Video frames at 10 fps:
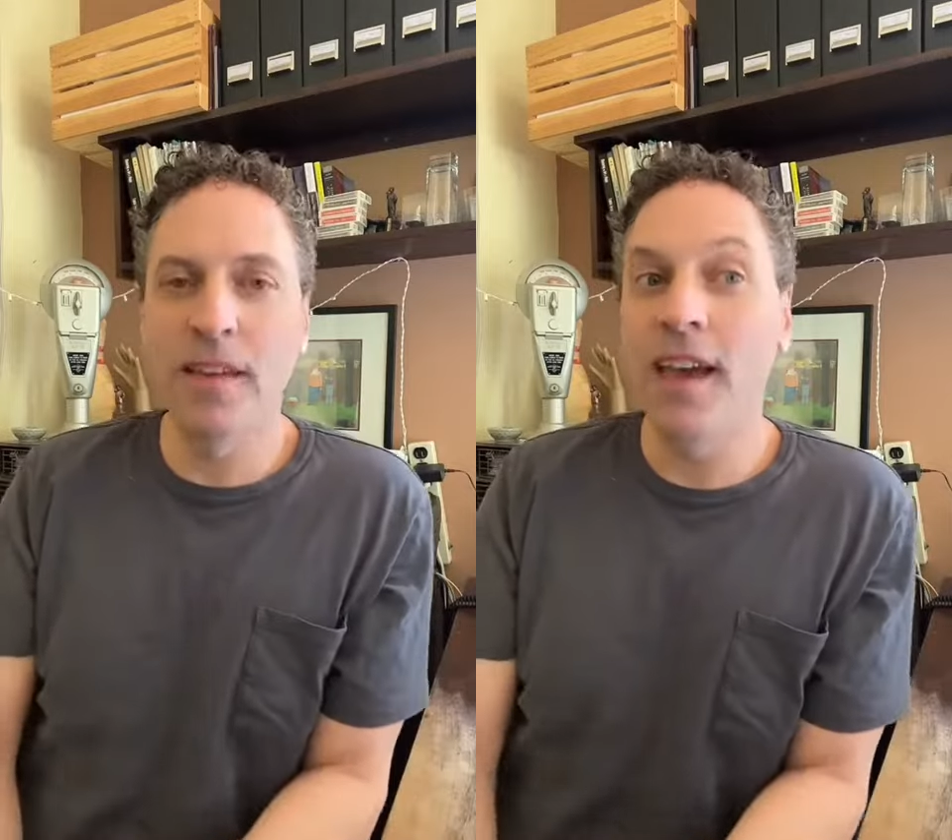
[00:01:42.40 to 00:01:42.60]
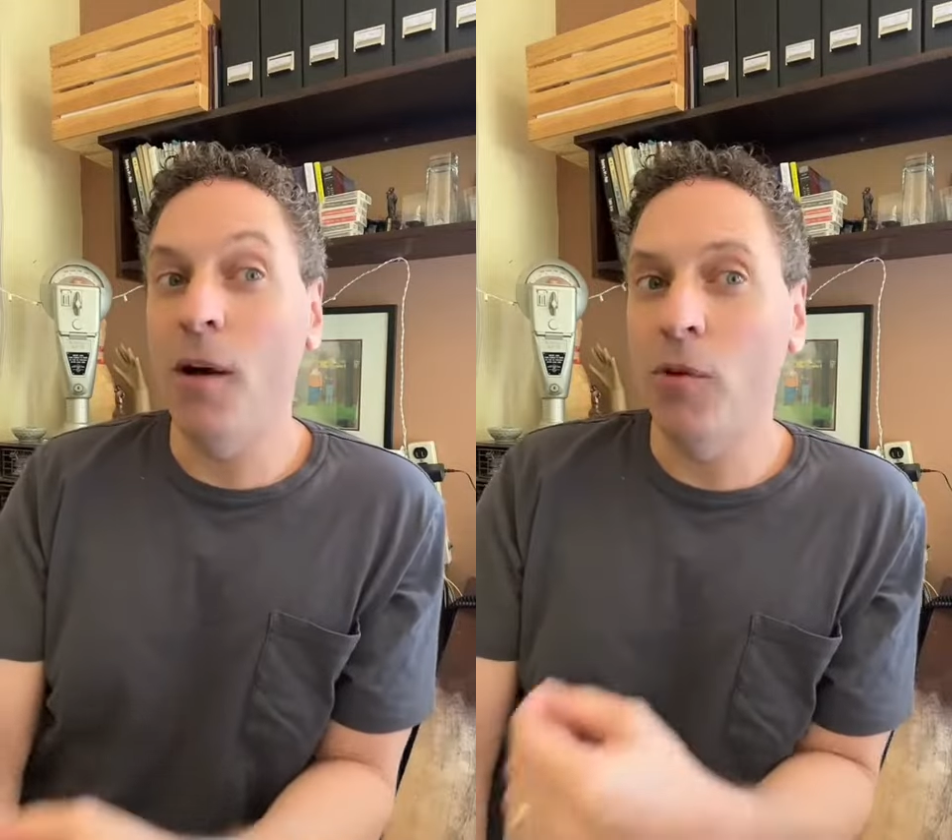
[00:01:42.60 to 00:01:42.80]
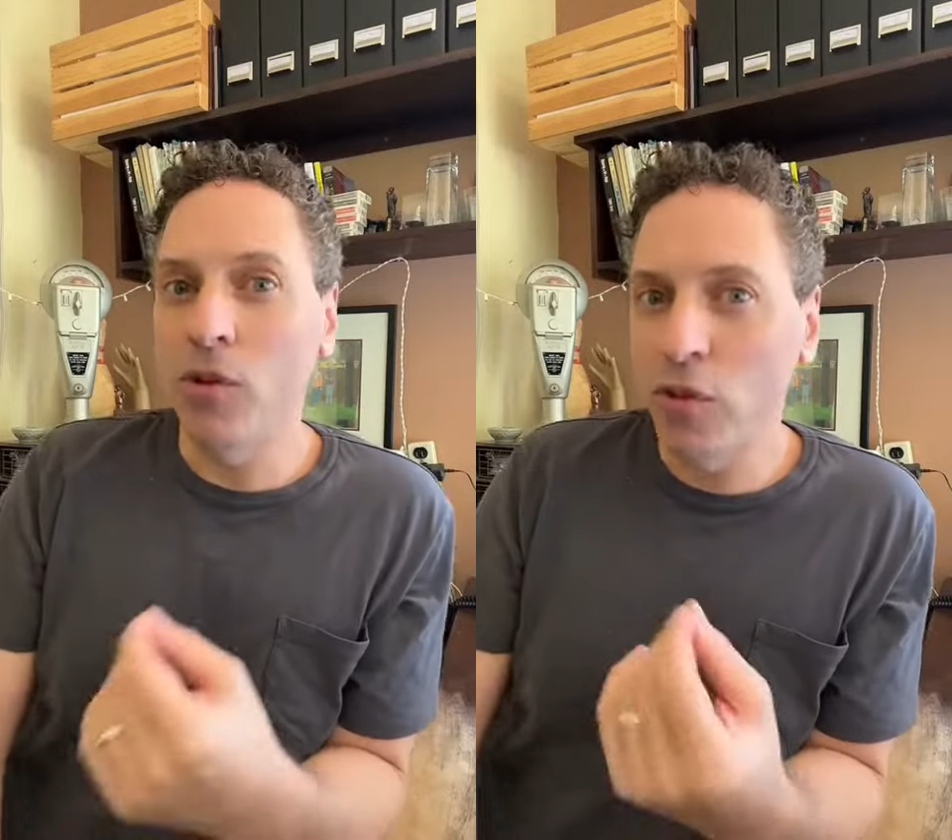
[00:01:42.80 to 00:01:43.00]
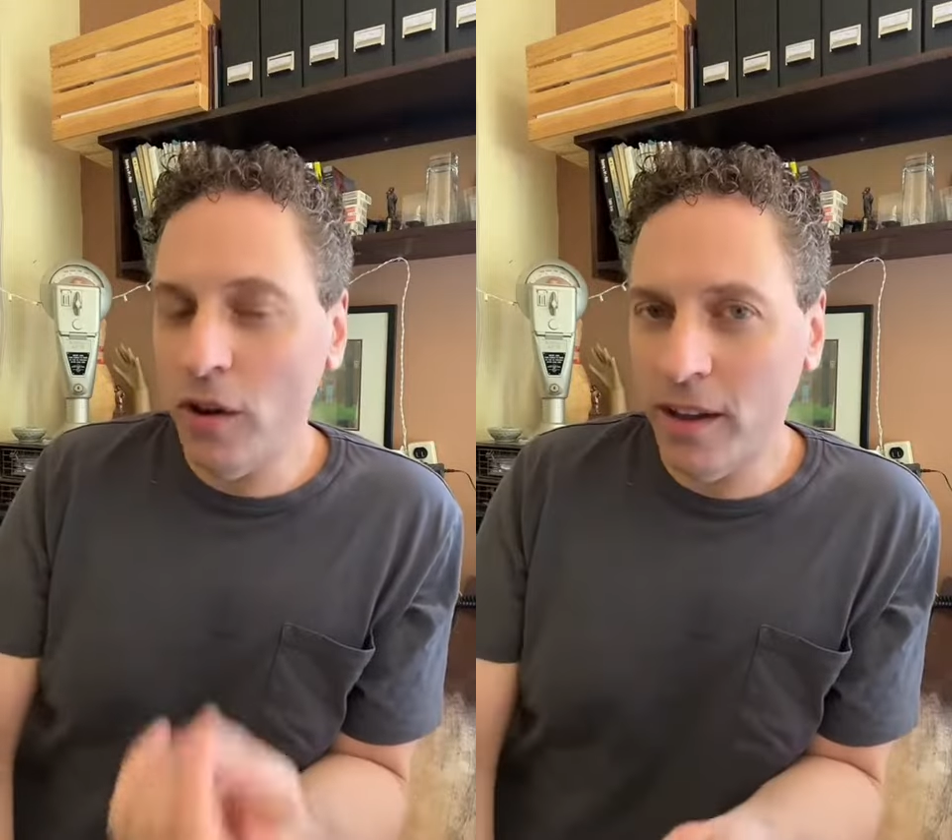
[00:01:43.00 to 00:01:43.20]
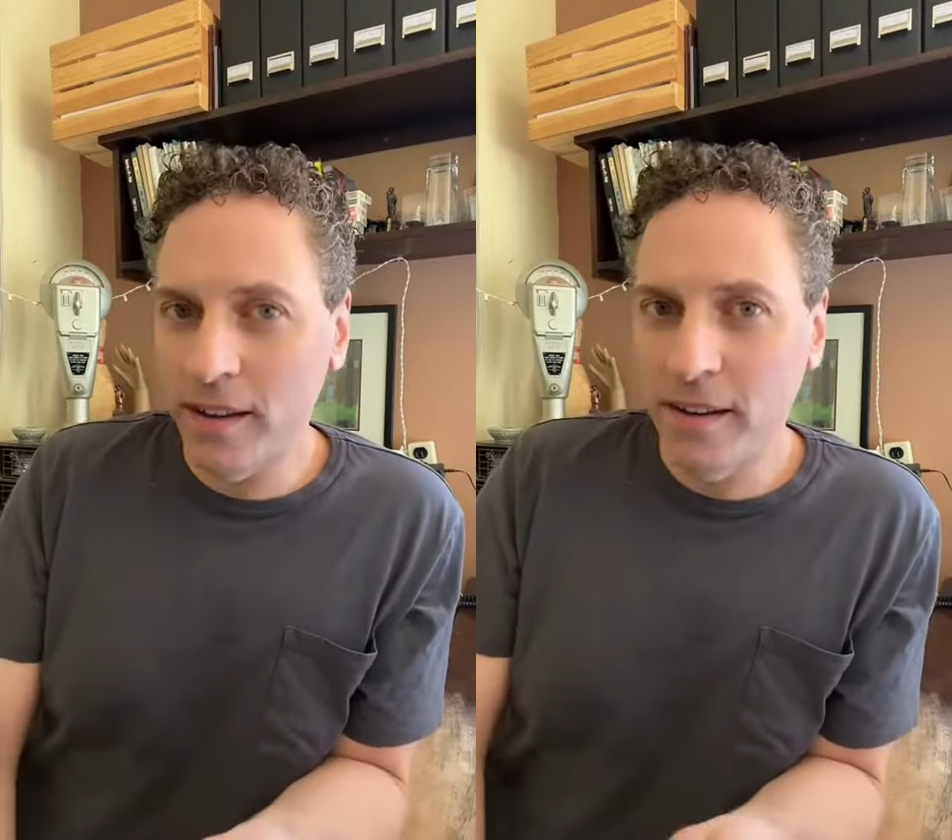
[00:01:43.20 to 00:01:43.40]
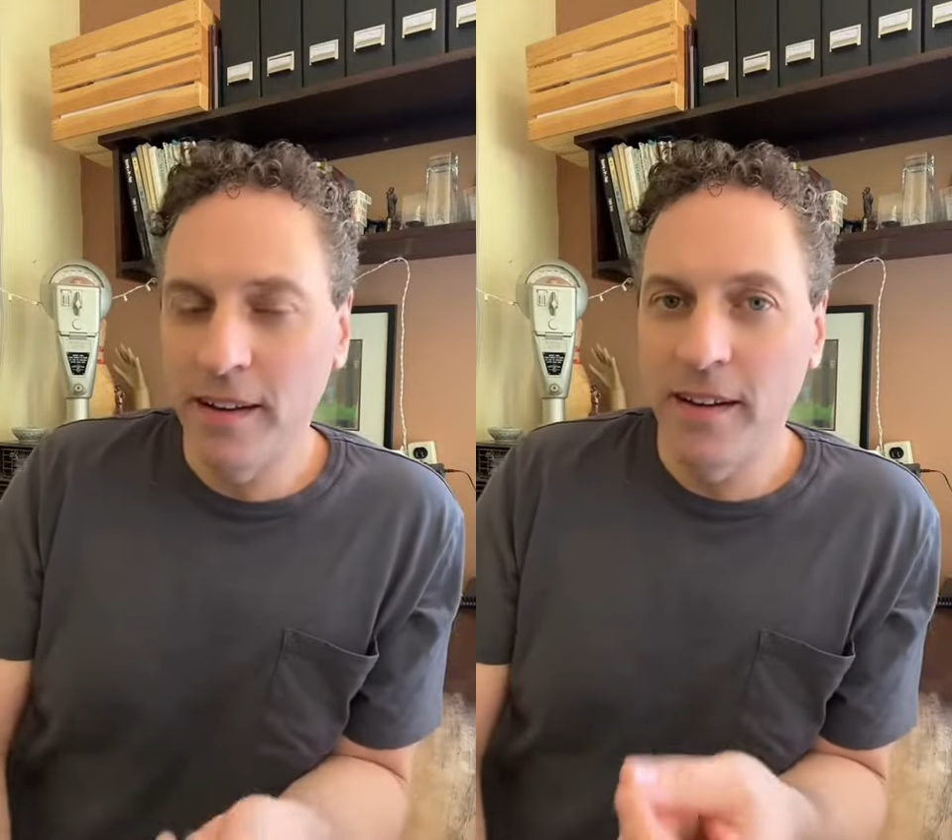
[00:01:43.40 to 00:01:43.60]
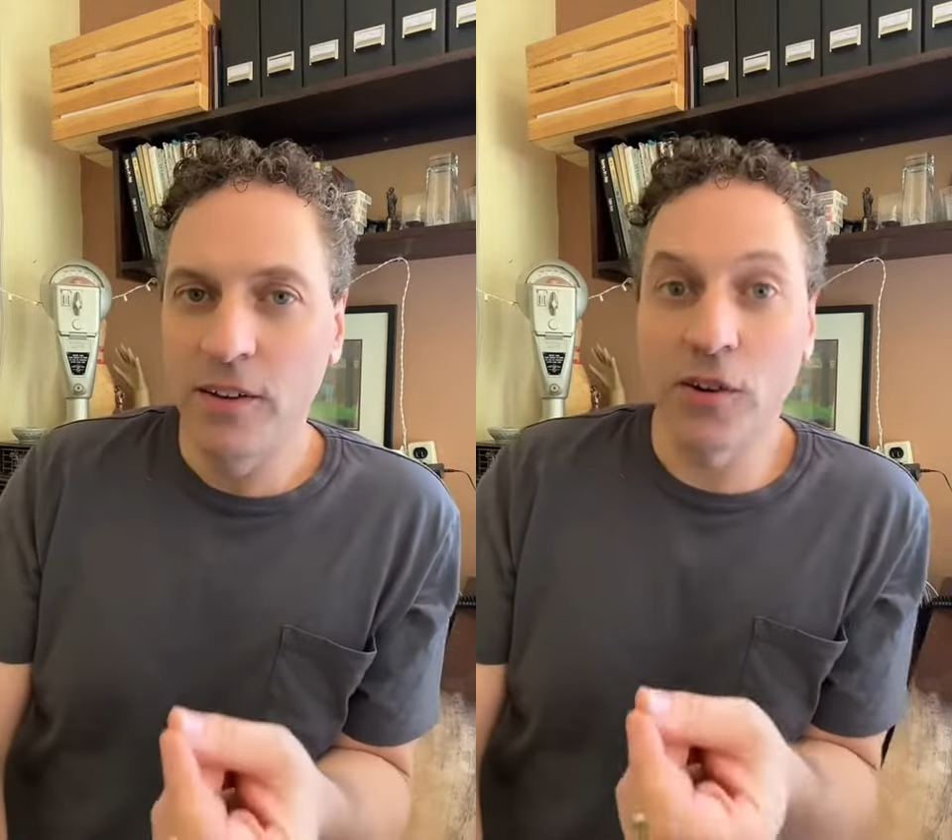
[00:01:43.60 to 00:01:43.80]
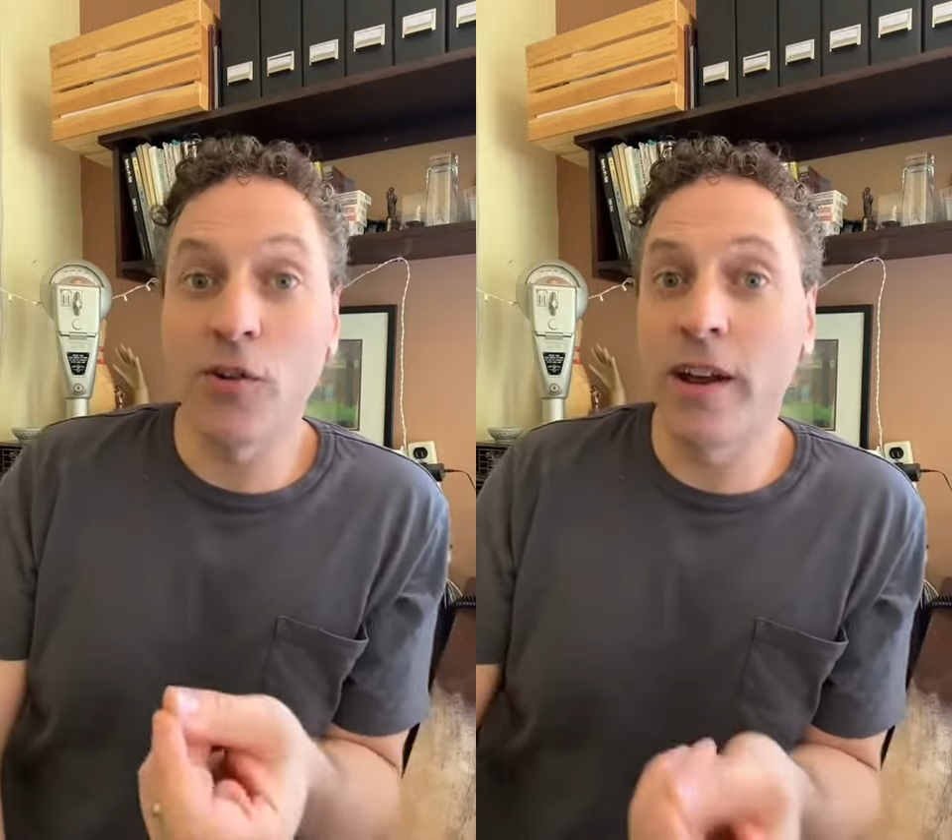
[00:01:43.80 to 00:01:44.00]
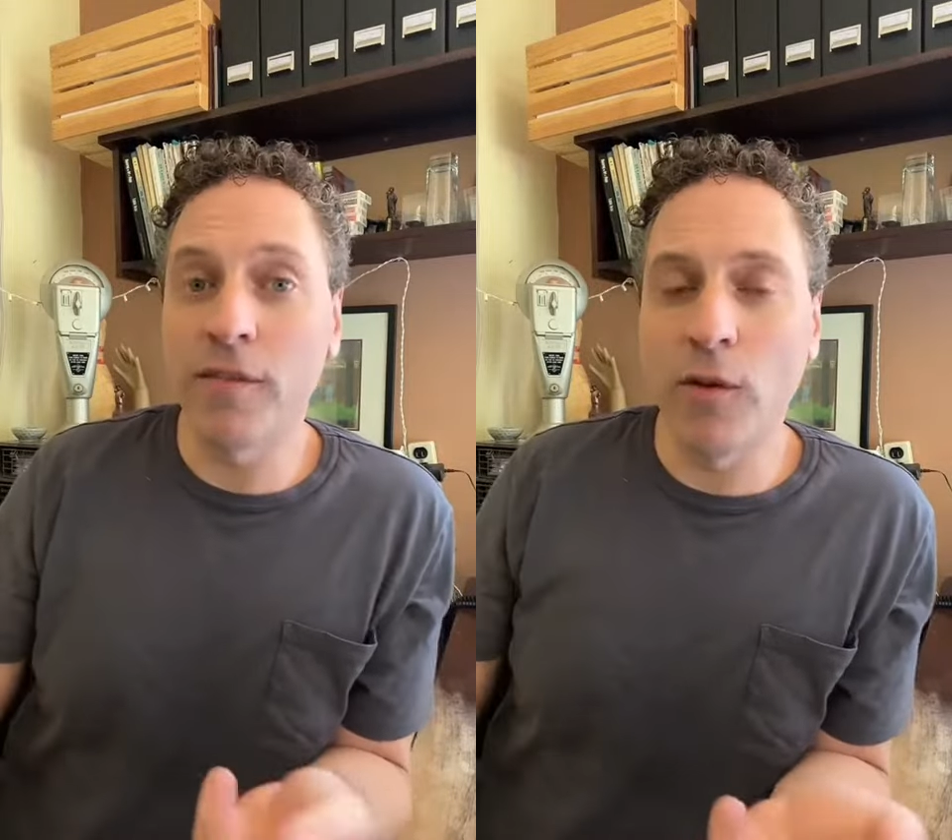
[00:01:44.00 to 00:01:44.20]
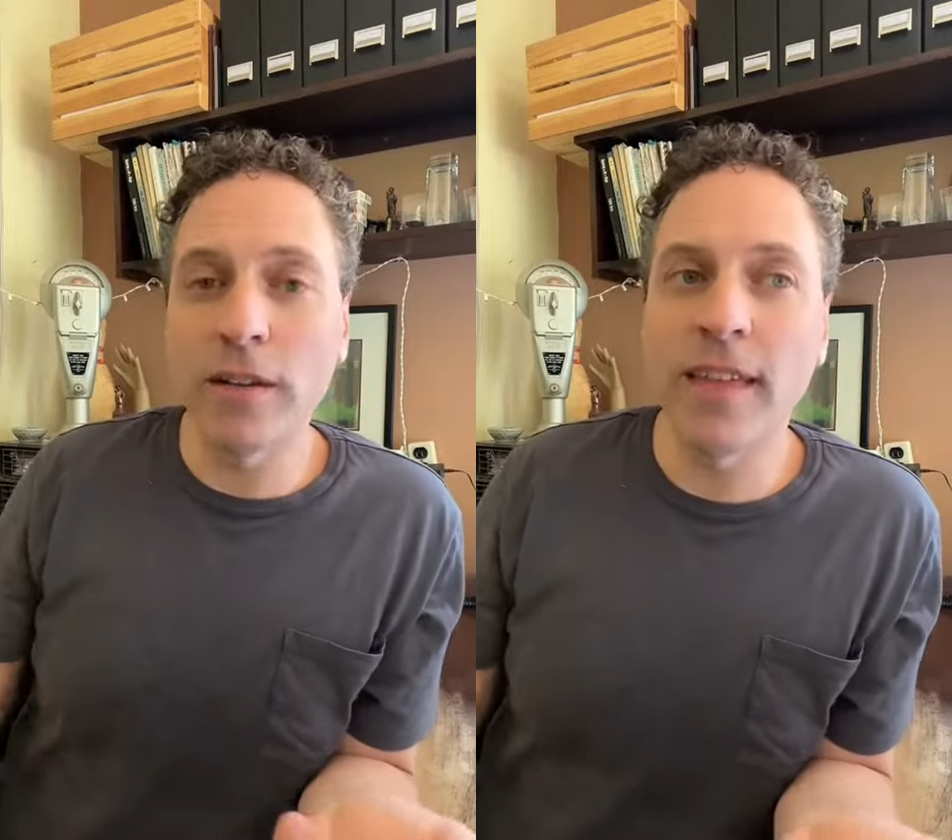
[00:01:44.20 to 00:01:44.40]
And when you look at your creative
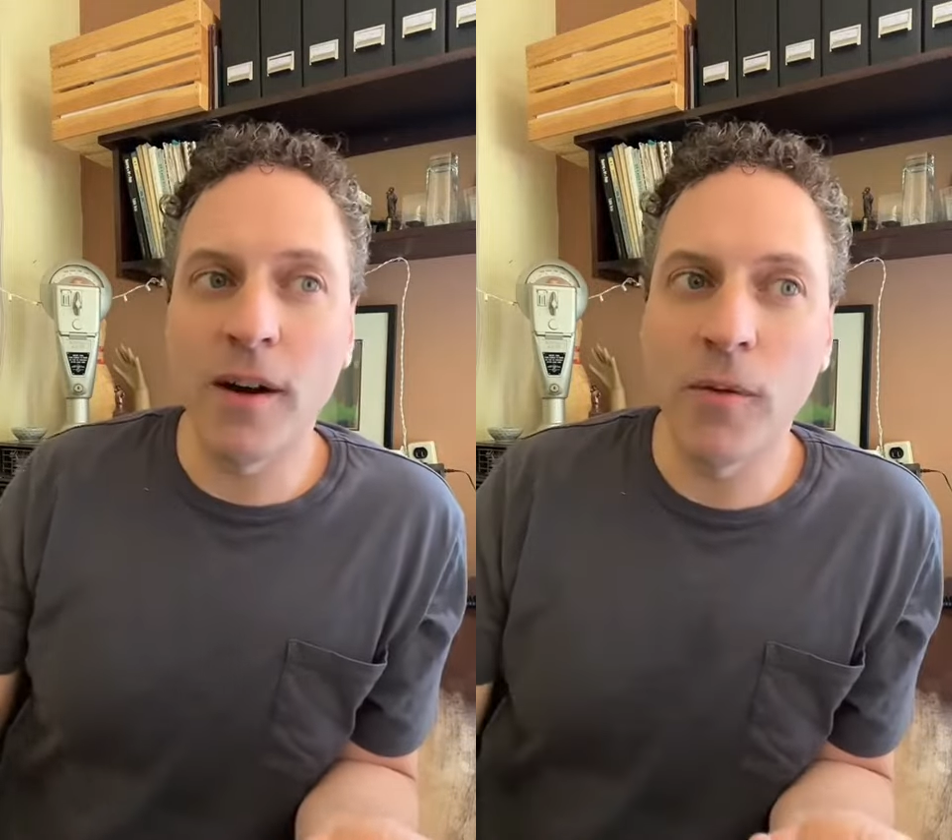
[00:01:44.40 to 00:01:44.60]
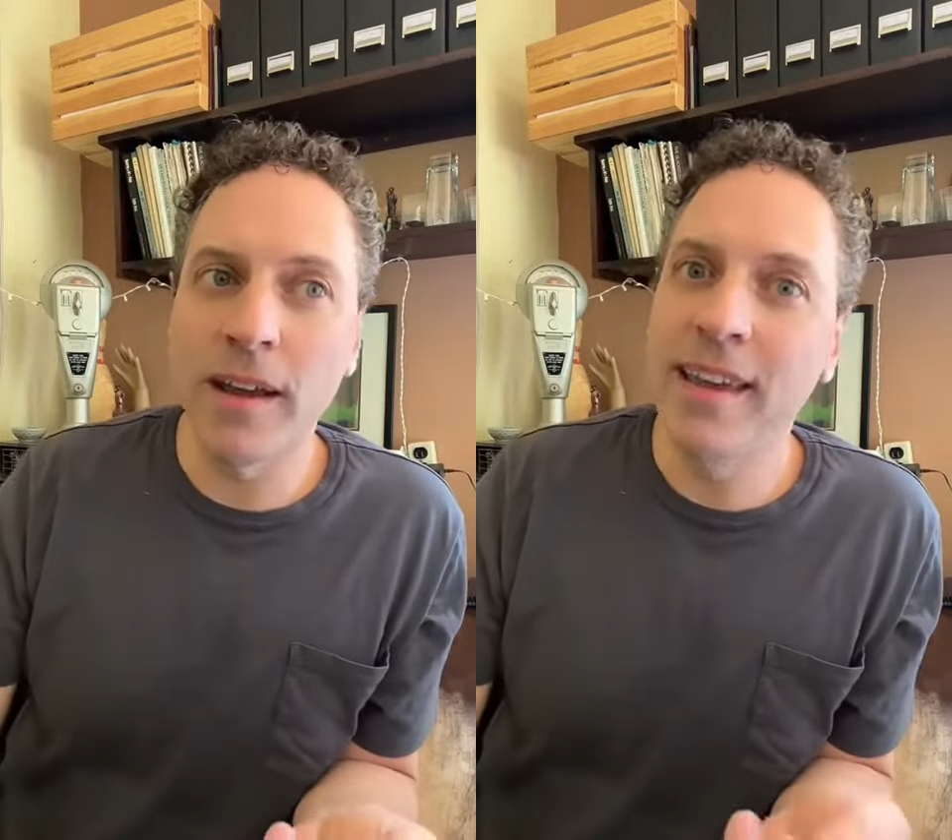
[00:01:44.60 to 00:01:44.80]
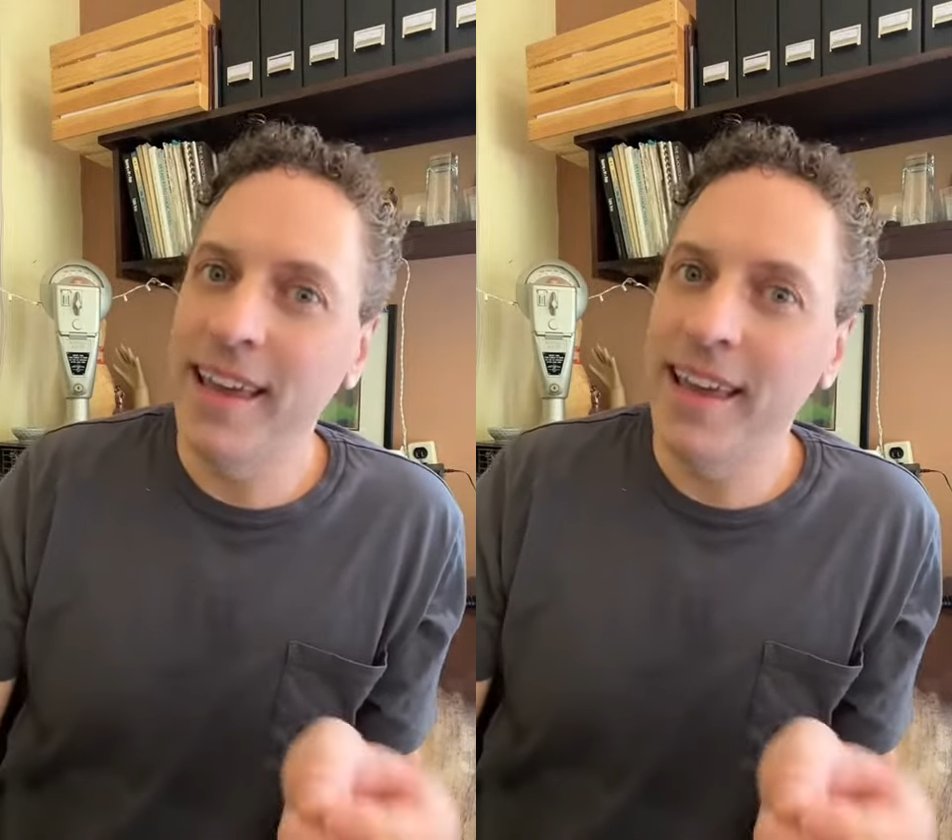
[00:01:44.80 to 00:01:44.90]
work that way,